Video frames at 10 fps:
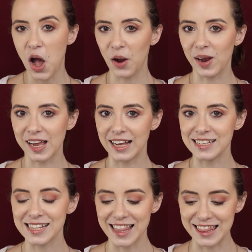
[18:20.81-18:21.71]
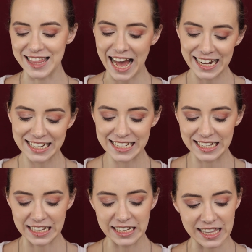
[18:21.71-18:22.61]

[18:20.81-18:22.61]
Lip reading: Alright guys, that is it.